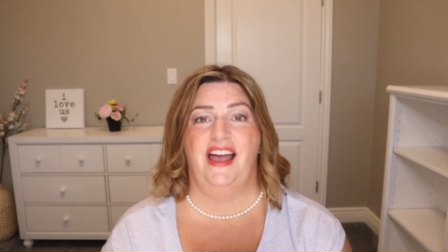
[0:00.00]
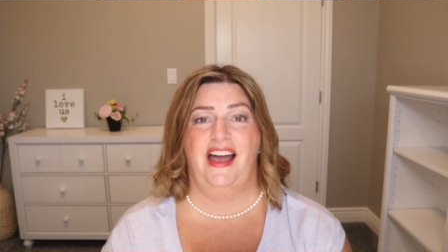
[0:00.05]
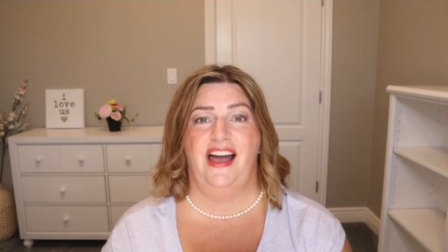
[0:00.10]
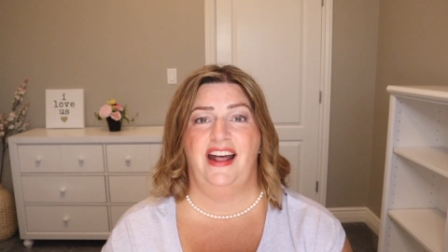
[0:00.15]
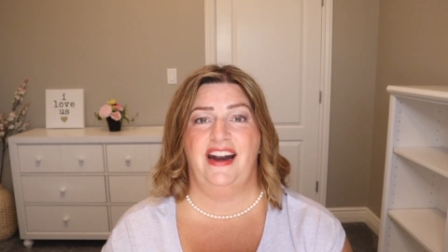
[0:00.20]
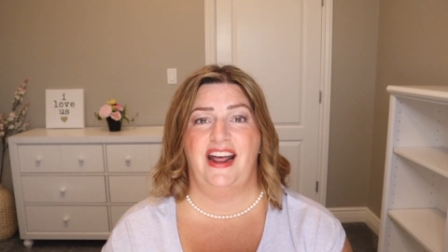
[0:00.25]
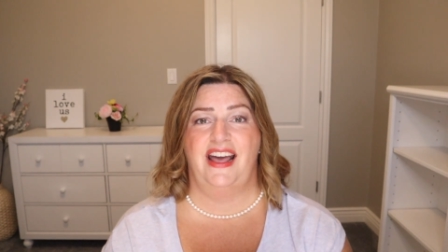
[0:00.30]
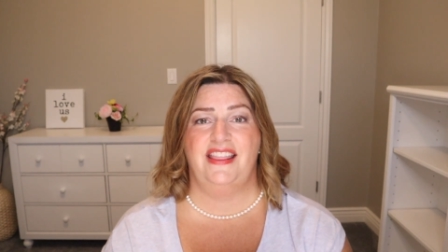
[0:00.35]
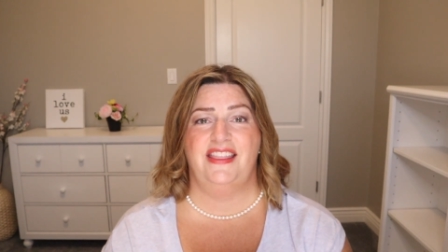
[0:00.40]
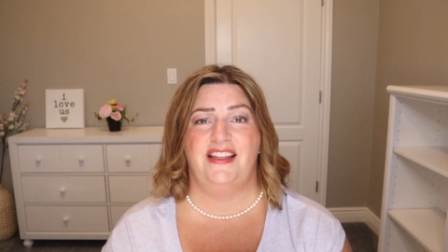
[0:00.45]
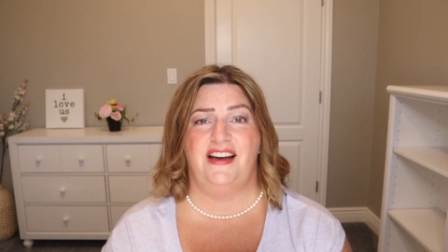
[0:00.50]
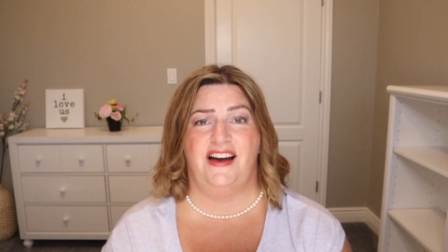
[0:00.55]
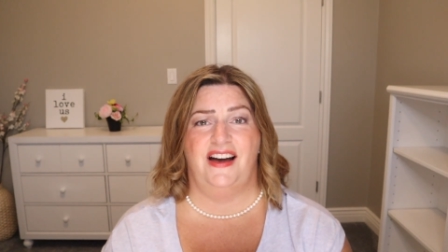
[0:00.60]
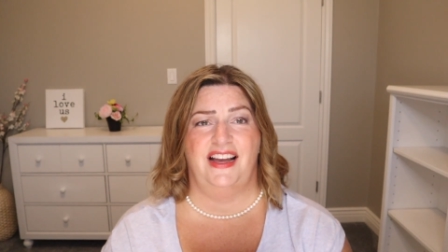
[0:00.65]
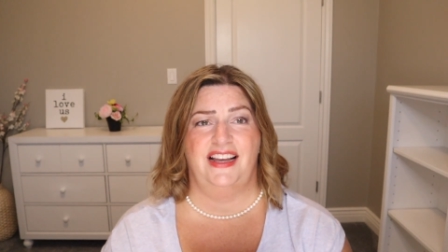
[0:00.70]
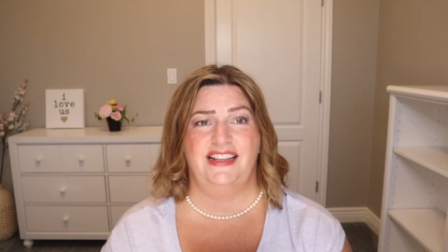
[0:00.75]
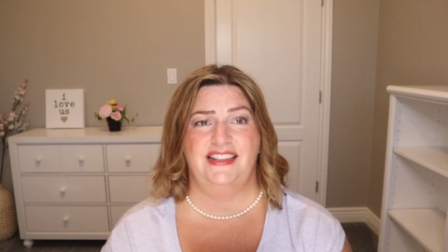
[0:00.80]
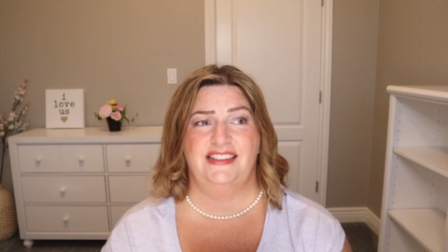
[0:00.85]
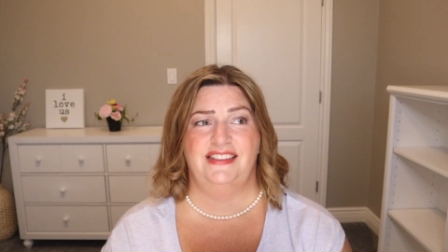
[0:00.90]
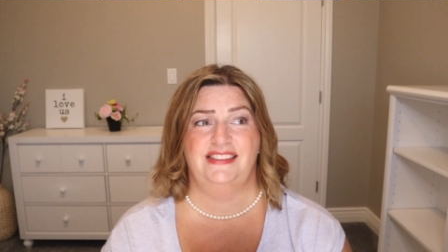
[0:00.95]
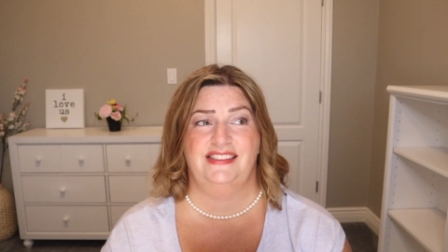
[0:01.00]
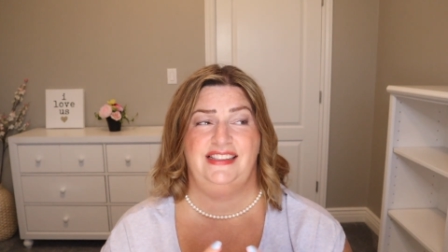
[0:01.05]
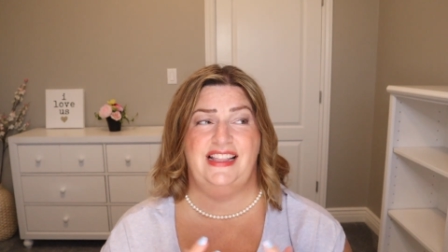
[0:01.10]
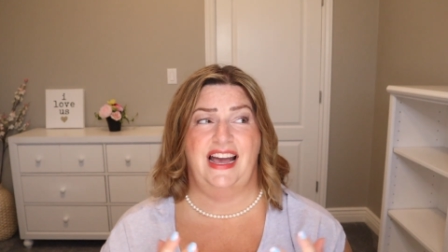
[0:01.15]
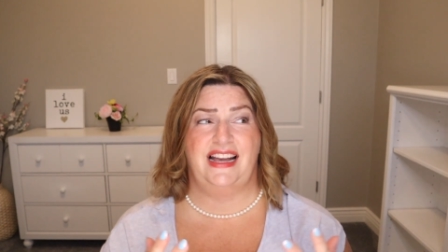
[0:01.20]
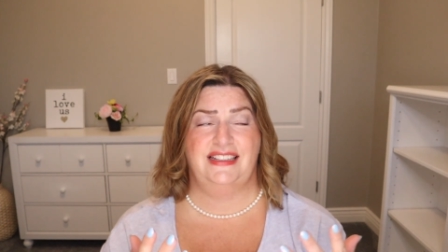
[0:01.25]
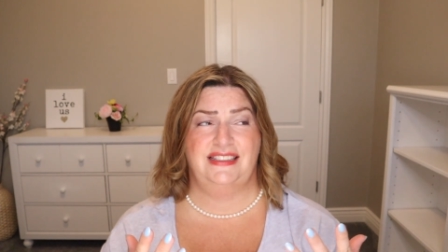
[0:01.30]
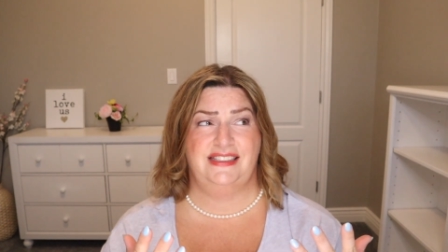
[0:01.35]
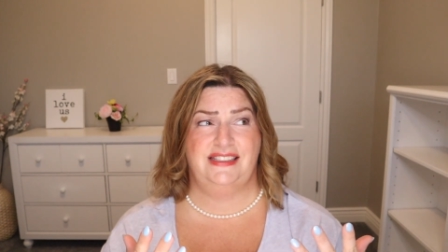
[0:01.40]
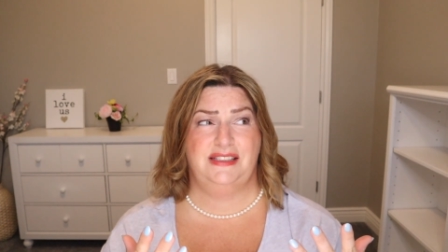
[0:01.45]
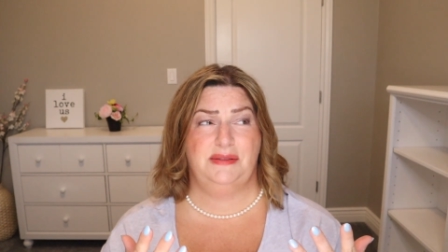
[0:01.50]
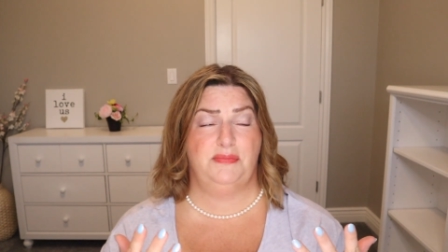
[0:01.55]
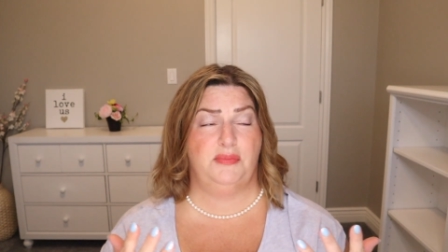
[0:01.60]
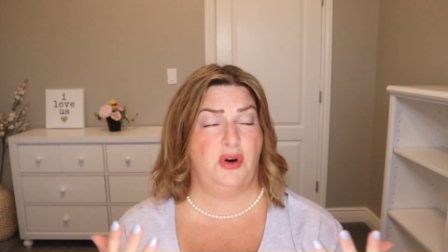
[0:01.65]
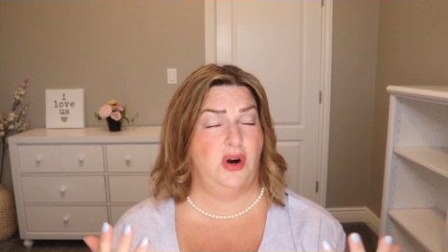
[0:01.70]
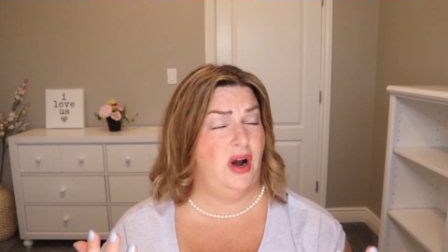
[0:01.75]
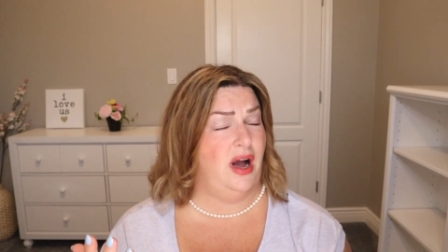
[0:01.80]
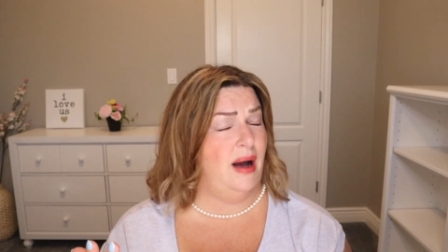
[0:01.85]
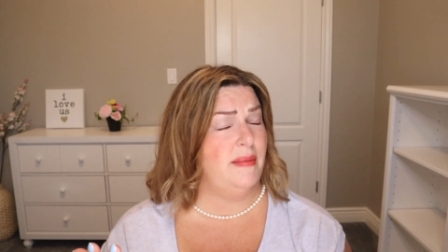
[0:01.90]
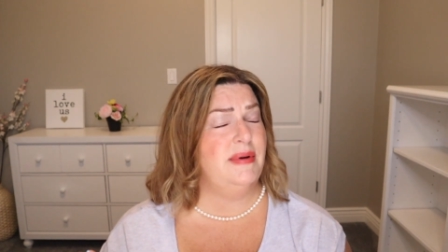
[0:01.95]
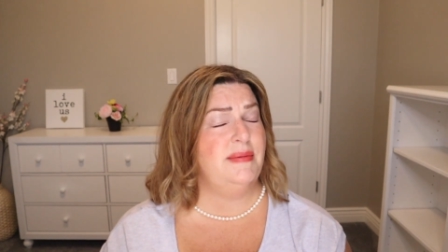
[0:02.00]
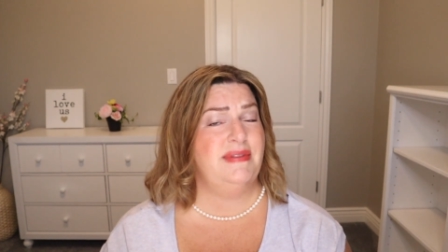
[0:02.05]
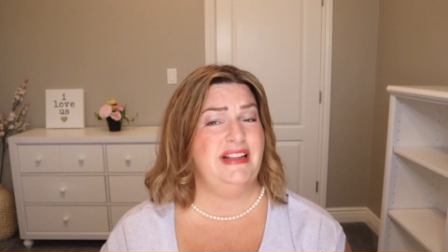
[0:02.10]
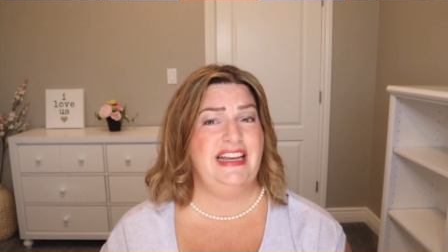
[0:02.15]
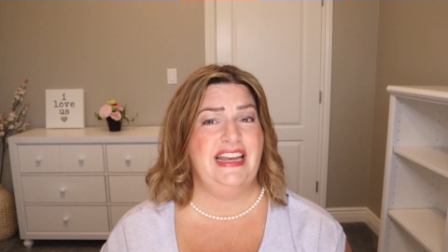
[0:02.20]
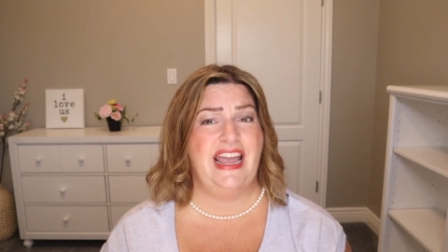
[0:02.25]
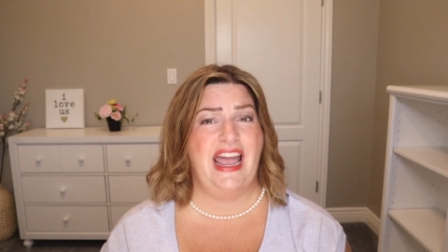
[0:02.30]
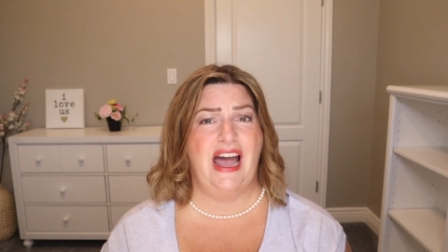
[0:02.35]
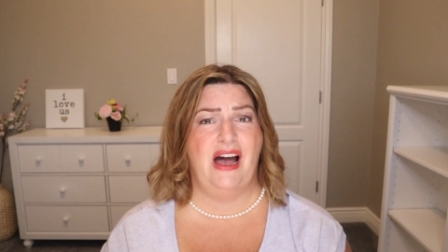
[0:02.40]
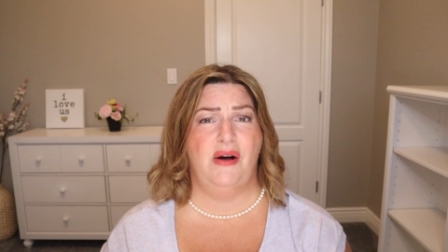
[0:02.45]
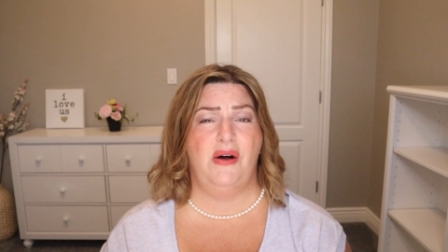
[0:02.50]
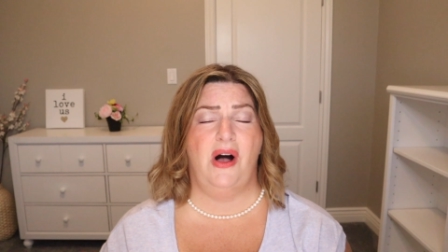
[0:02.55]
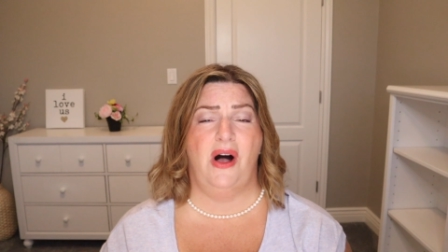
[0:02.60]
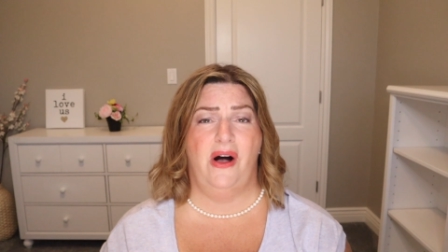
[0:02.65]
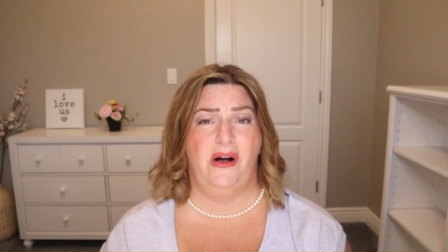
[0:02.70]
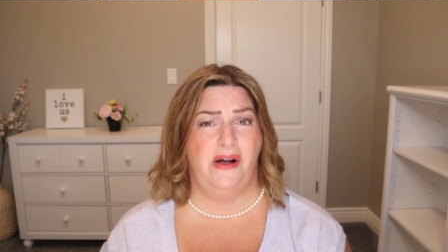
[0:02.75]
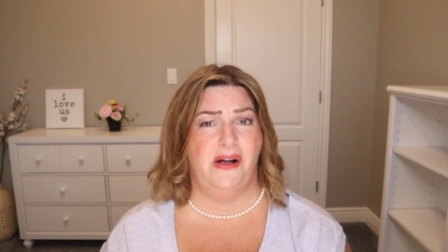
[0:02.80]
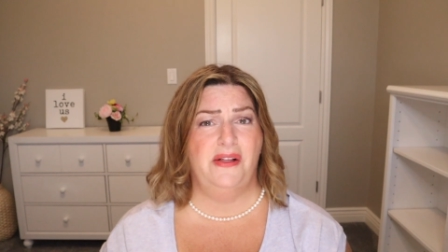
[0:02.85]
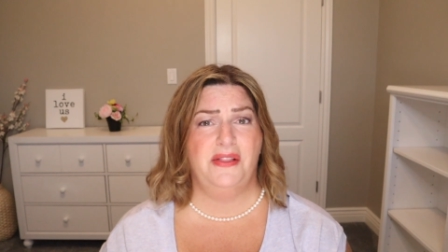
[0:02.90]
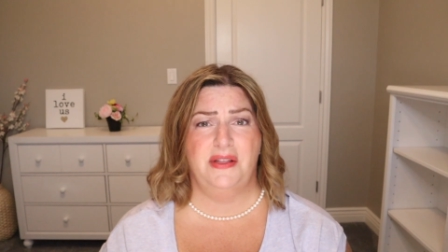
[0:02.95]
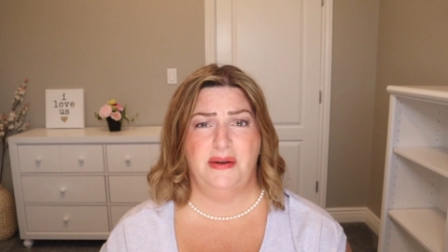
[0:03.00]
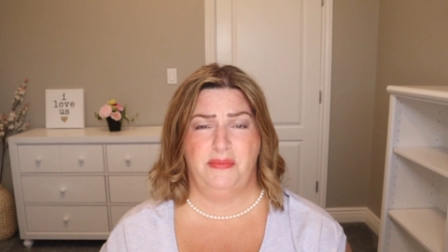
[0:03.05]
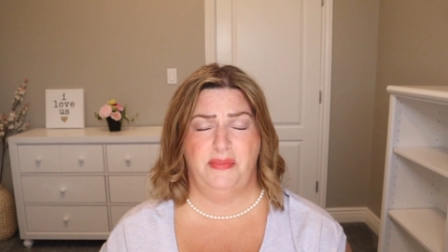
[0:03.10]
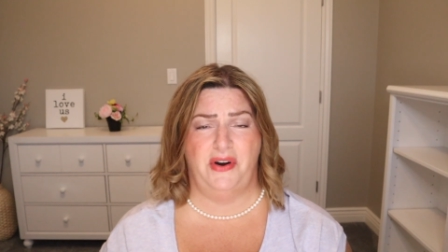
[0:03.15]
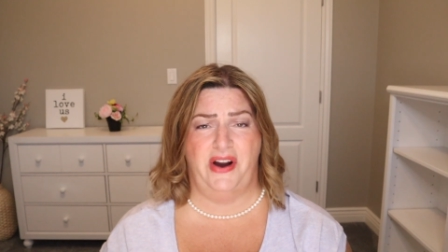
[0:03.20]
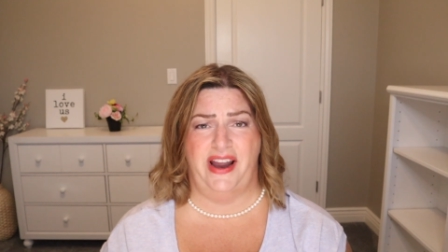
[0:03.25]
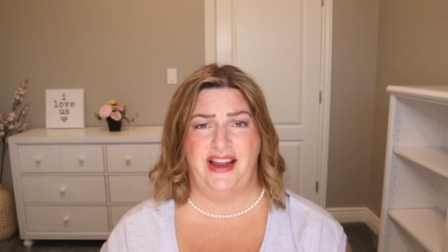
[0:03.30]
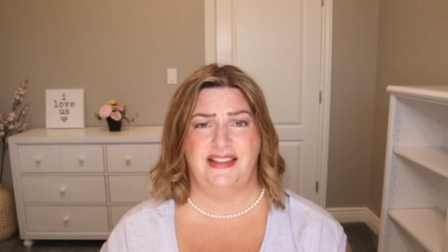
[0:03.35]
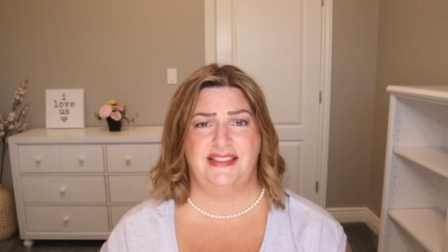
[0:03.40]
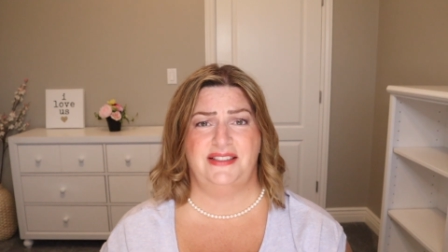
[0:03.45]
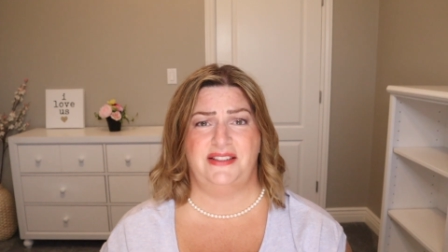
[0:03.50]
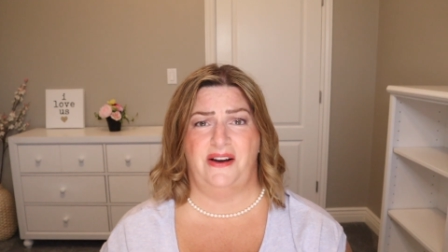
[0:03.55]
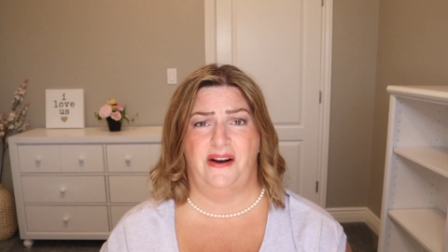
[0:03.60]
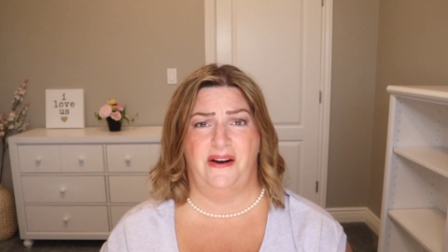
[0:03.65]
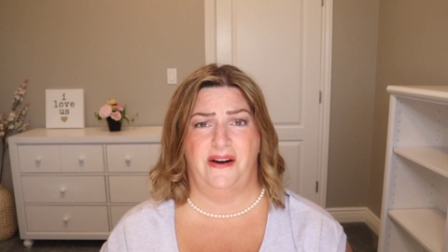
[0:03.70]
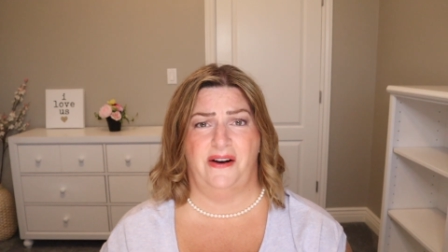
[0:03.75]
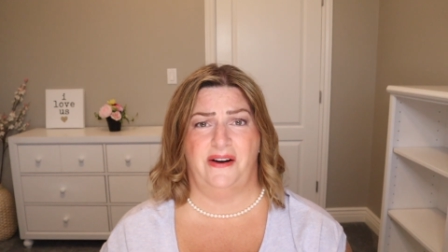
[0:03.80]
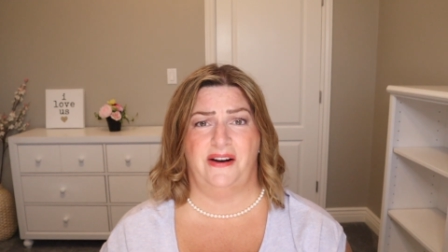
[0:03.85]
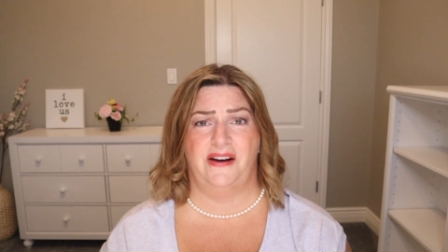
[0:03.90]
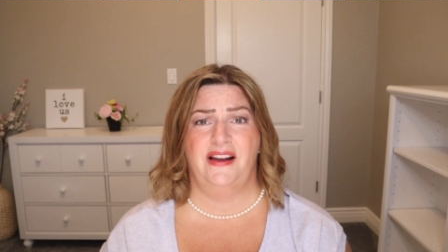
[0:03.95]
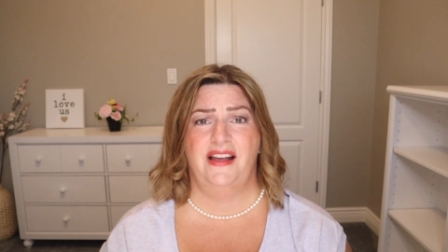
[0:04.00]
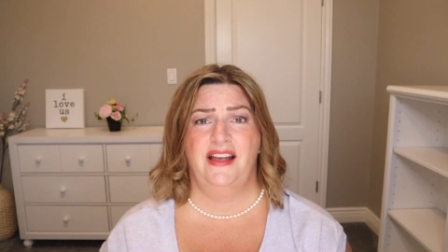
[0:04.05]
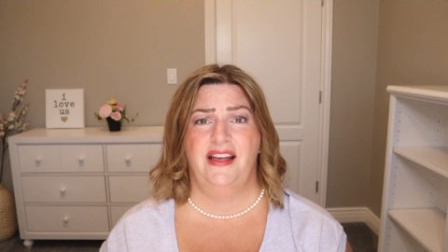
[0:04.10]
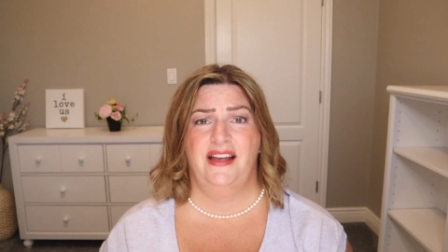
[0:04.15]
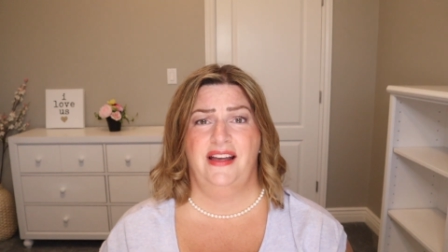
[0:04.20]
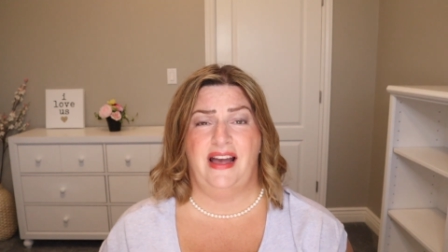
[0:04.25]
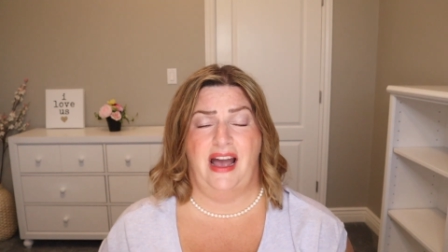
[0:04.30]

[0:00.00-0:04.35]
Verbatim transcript: And I thought that's probably how all the brands are.